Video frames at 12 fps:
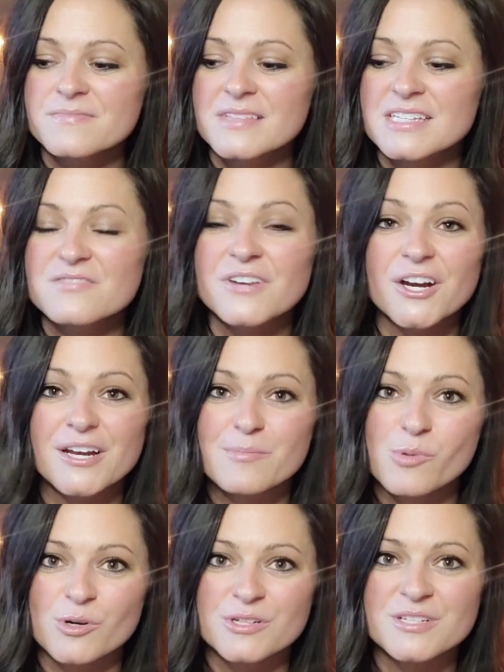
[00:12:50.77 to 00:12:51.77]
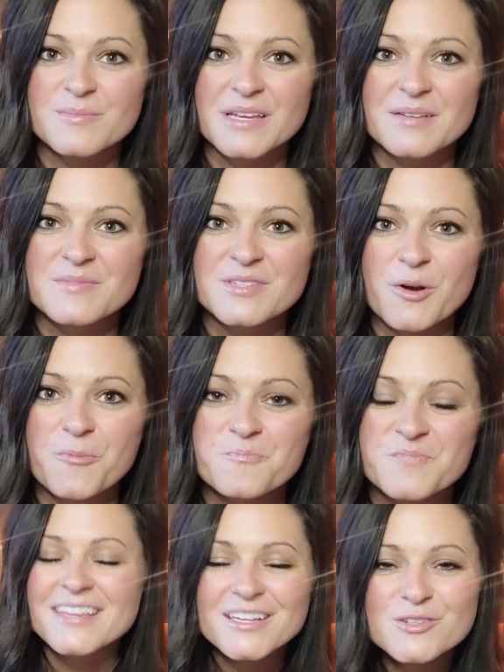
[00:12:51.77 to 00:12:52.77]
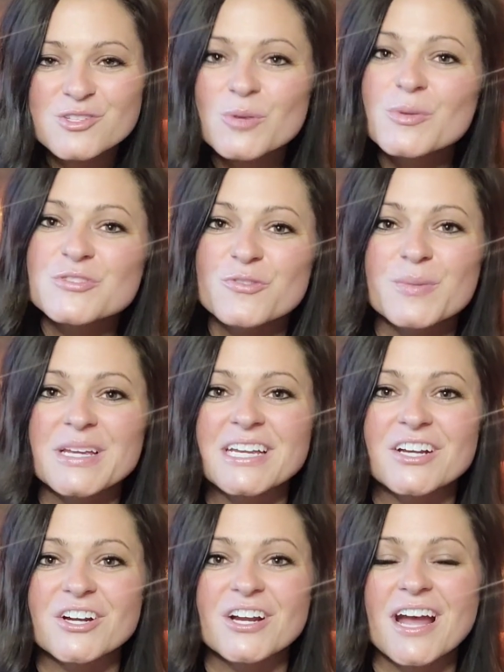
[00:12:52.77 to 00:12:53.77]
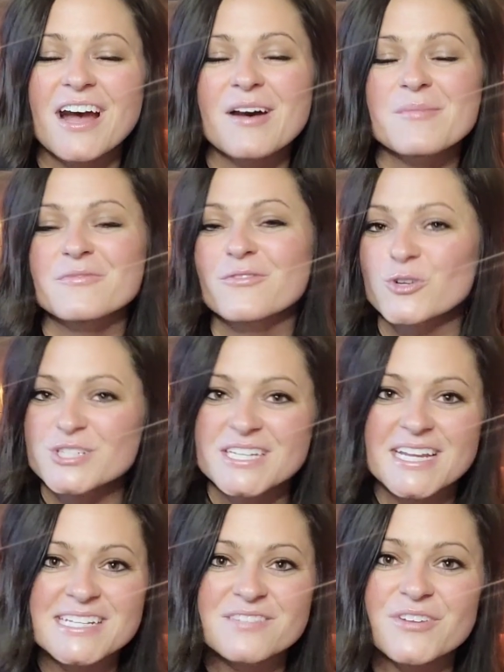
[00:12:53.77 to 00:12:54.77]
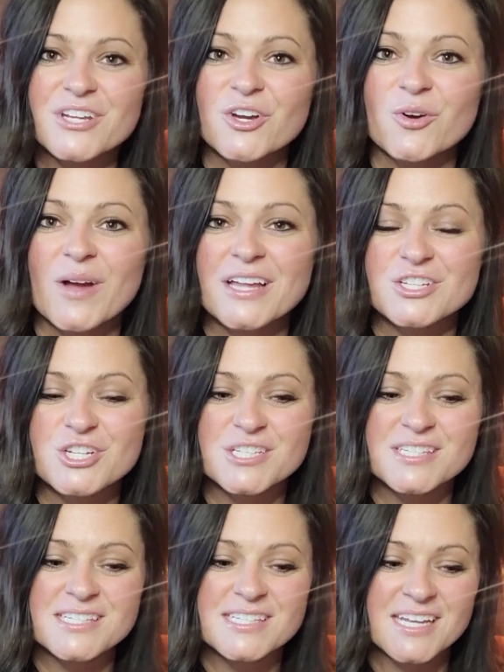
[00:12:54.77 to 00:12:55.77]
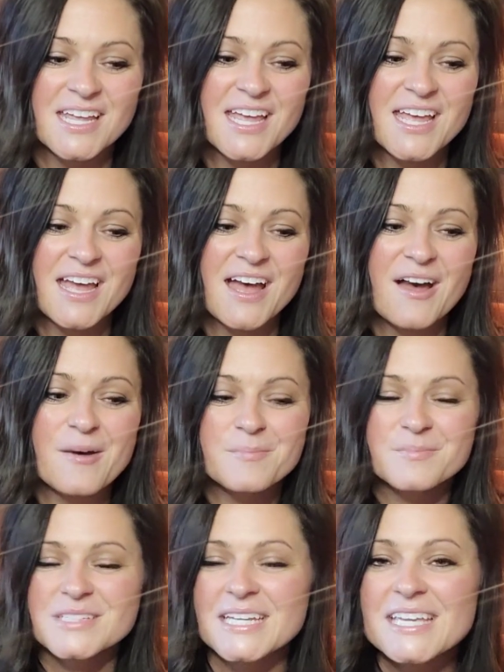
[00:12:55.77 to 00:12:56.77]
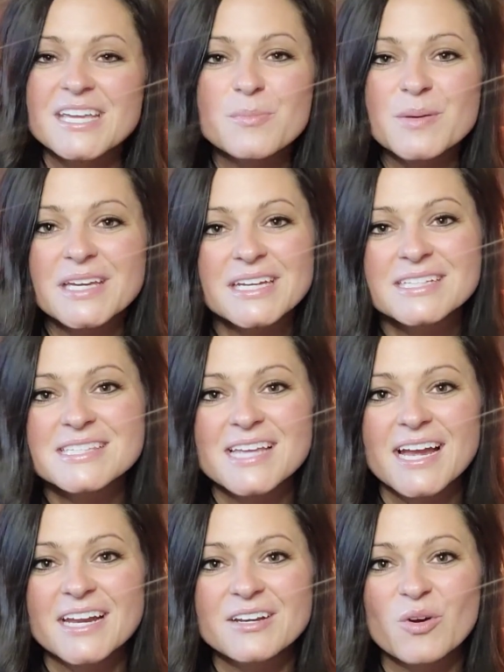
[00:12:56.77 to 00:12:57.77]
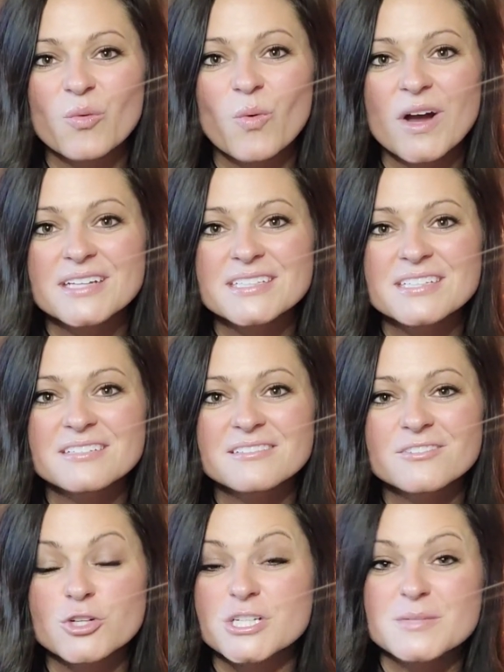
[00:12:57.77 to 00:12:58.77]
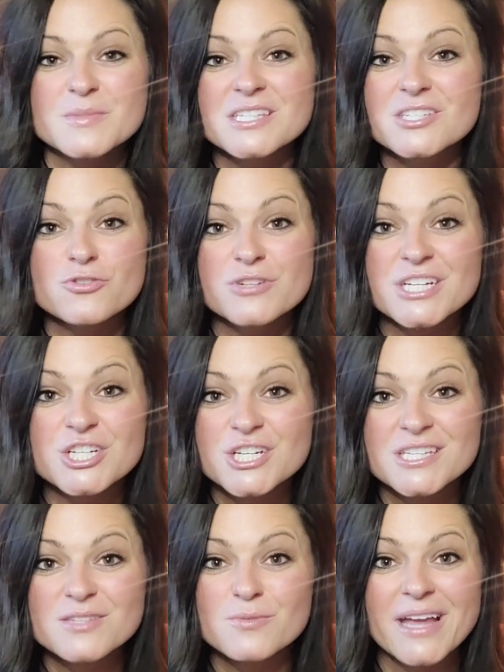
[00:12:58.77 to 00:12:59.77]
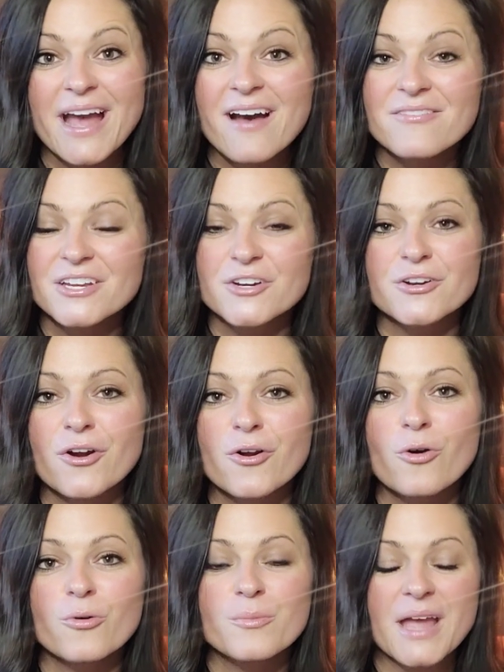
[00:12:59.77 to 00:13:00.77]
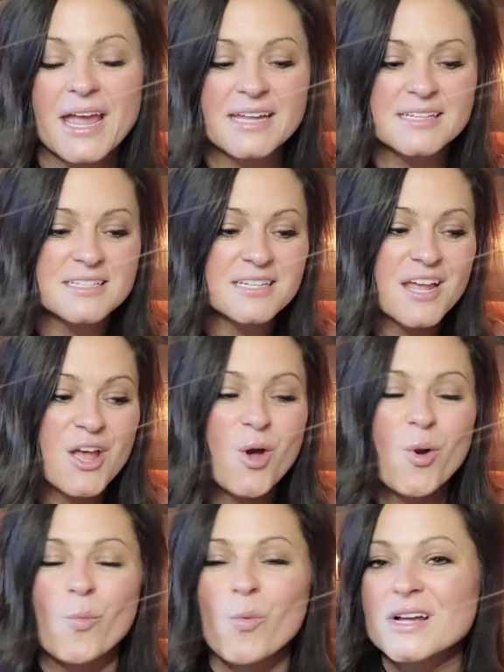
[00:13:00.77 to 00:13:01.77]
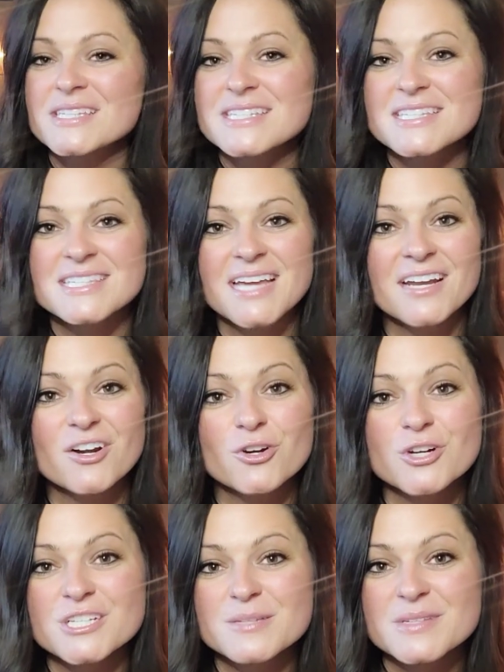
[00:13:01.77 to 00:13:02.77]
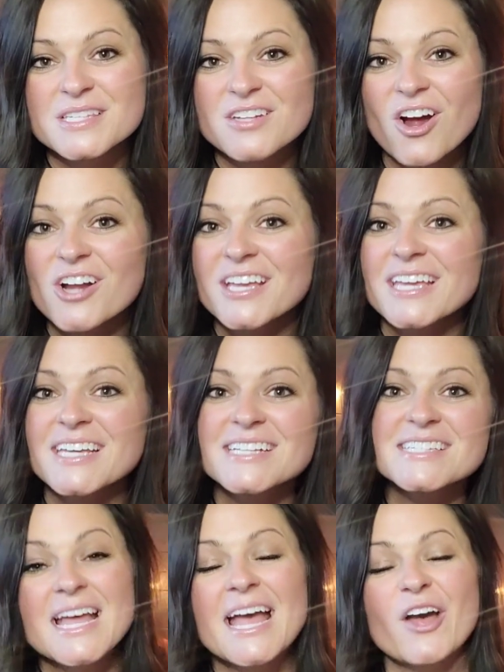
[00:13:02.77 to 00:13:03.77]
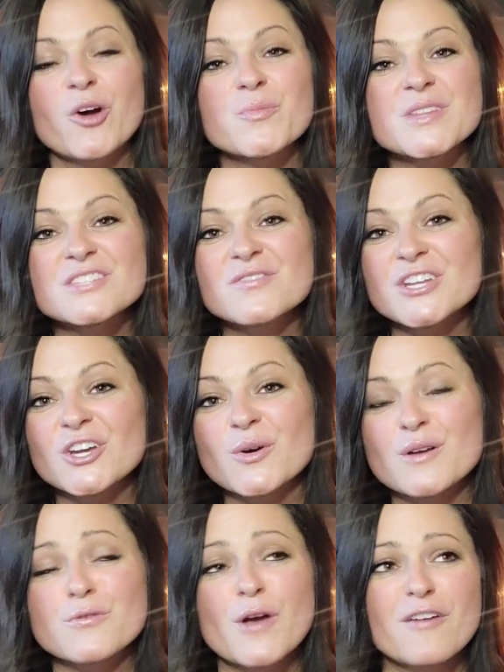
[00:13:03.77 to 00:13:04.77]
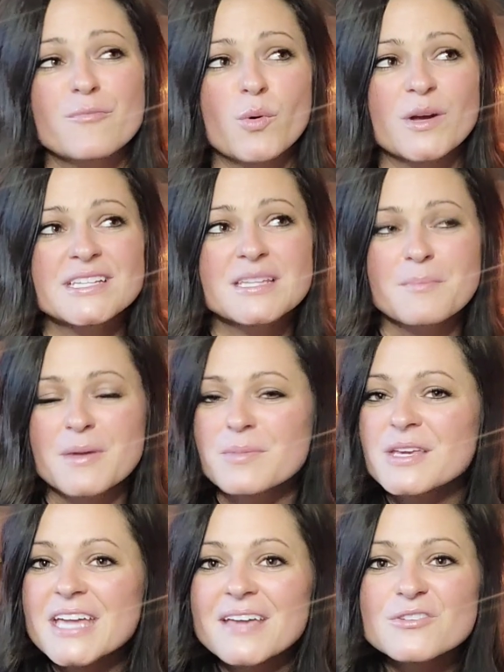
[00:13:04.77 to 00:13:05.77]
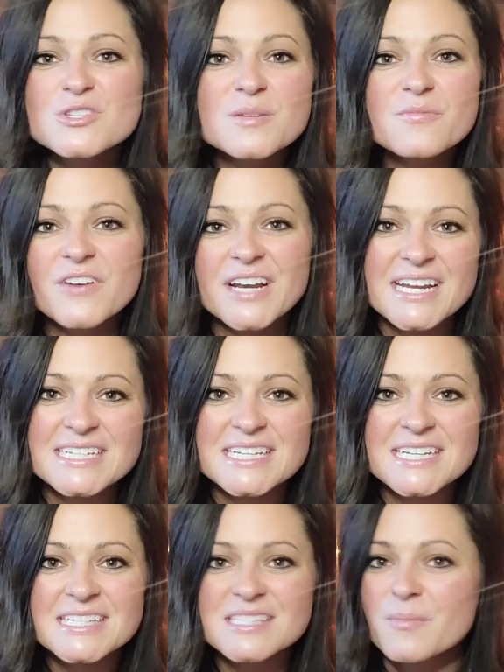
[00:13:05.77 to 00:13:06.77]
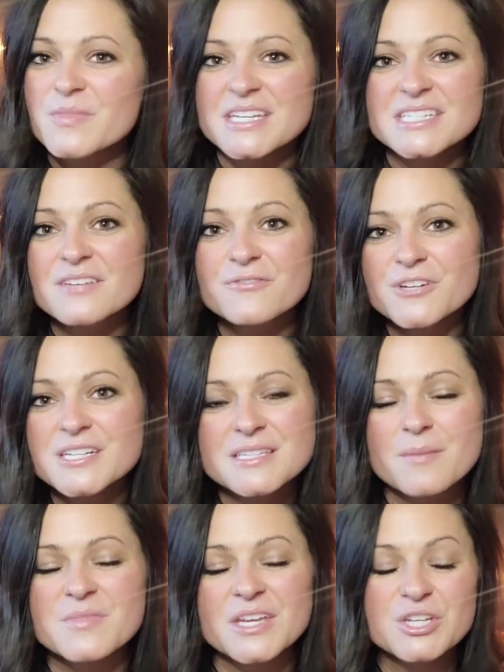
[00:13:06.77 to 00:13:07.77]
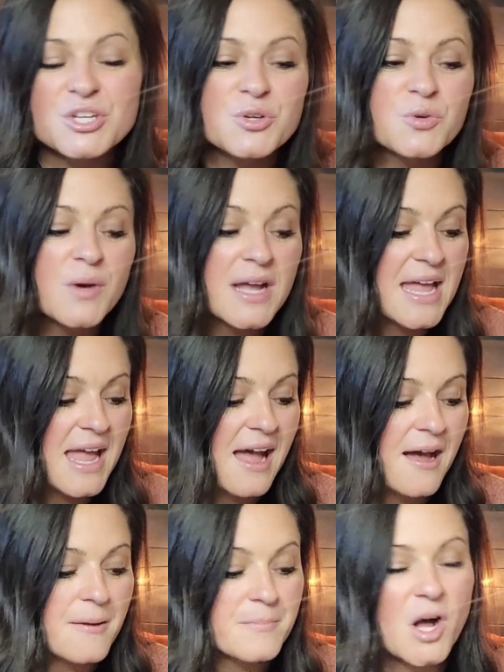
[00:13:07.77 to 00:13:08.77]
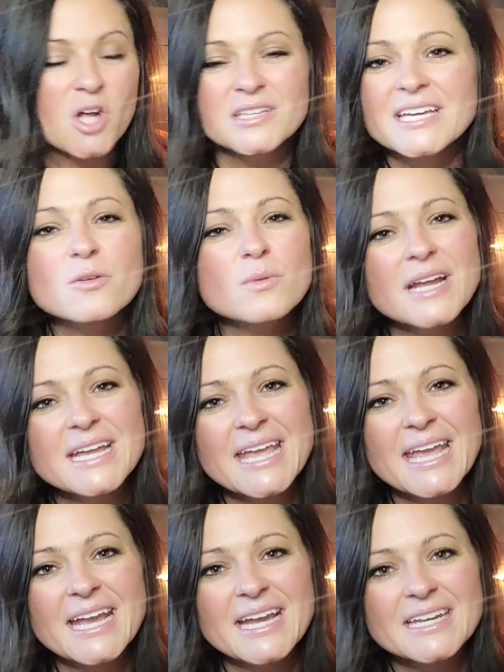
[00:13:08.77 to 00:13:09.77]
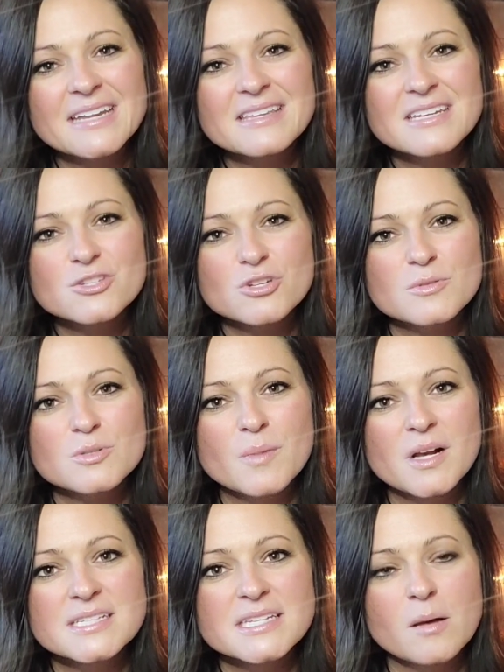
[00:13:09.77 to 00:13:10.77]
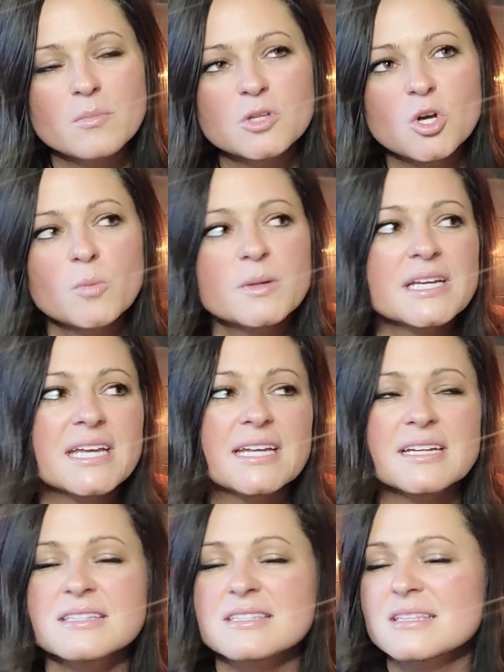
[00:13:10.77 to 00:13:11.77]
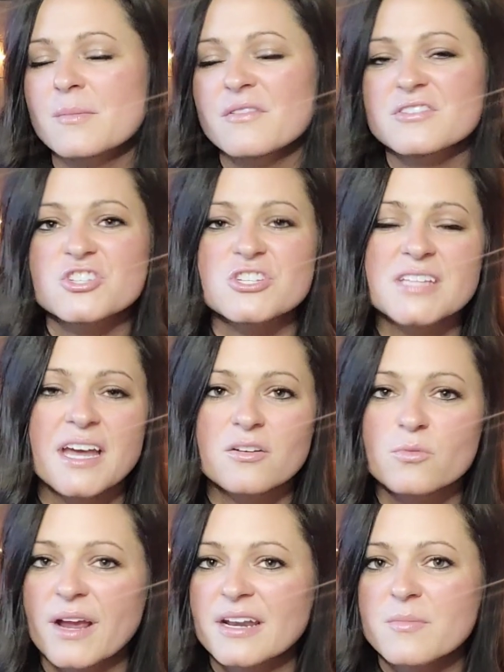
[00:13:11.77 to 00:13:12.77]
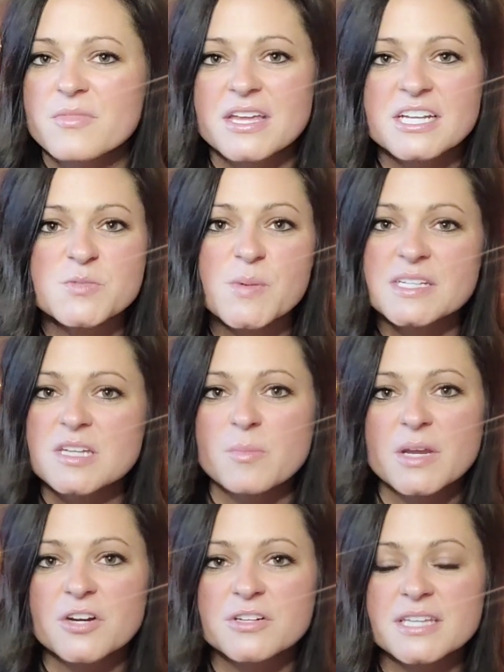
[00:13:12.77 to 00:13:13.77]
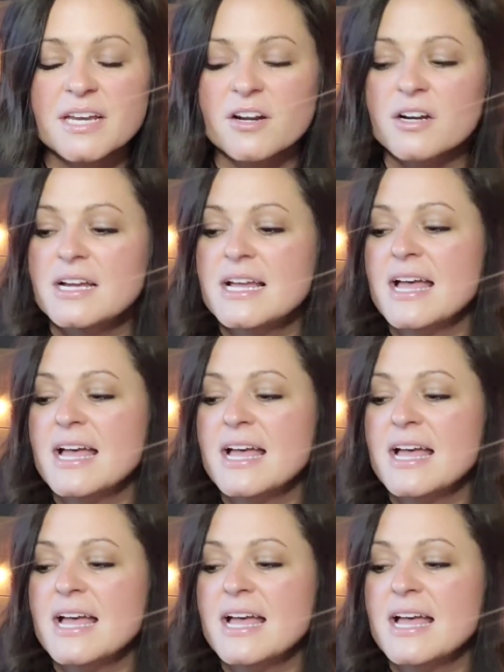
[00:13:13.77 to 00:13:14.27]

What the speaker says: It's very important to me. So thank you so much for being here for today's video and just taking a peek inside what Christmas traditions we have here home and what's inside our Christmas stockings. I hope this video, if you have boys, maybe it gave you some fun ideas, something different, something new. I'll link what I can in the description box down below, but again, some of it's just kind of random things picked up here and there.